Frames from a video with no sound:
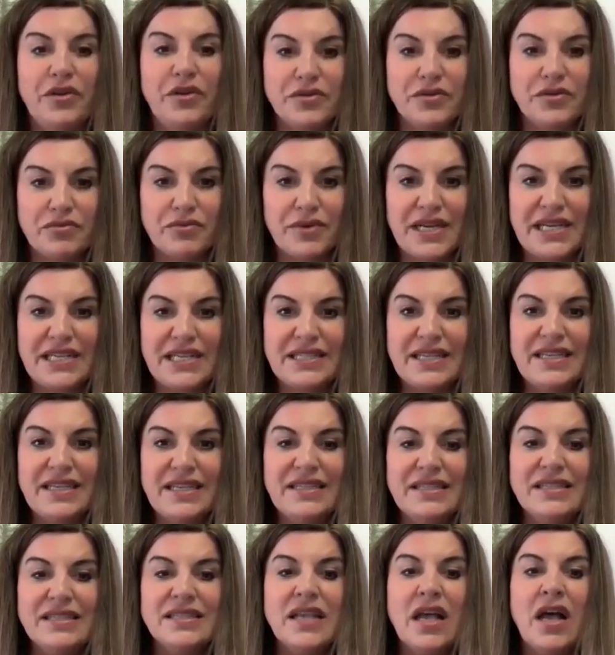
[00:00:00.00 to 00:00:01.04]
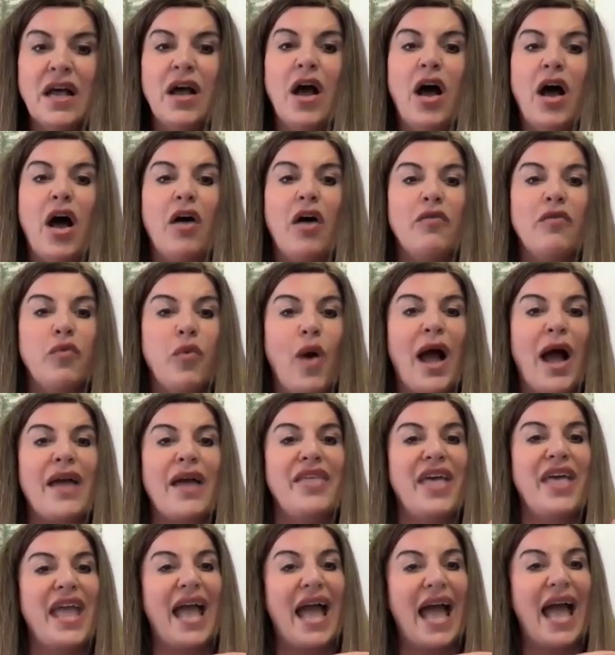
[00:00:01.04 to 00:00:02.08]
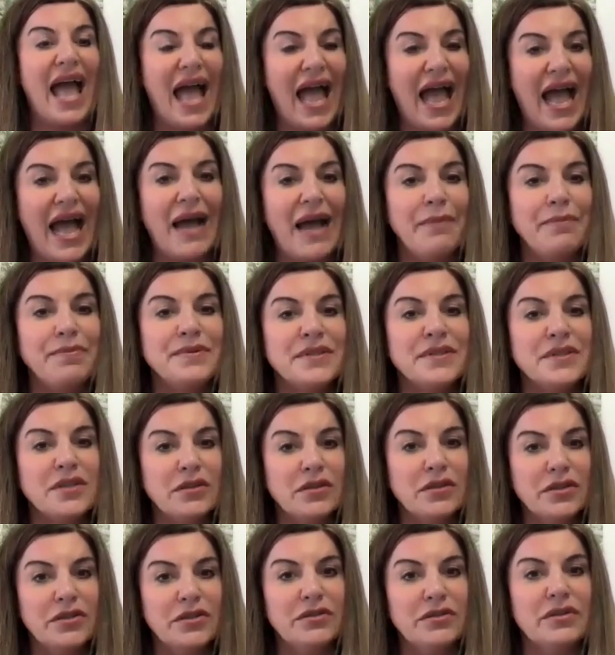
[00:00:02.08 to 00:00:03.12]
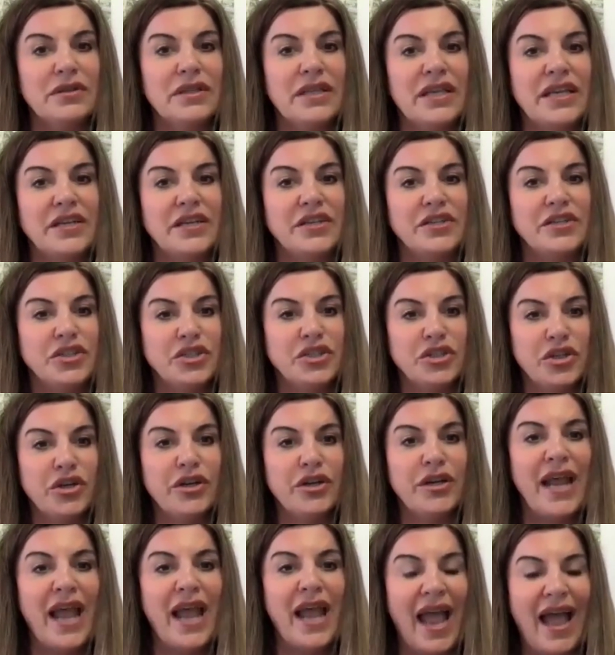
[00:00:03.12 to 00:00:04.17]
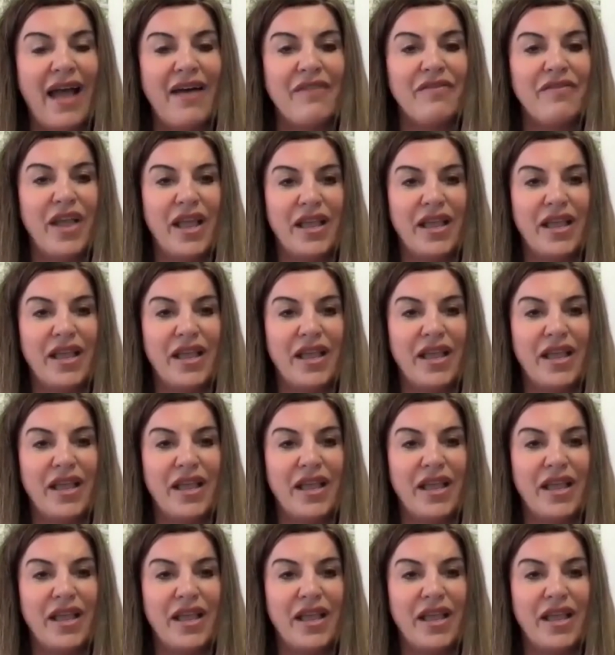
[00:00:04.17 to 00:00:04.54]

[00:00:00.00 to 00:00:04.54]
those reasons of why they absolutely should have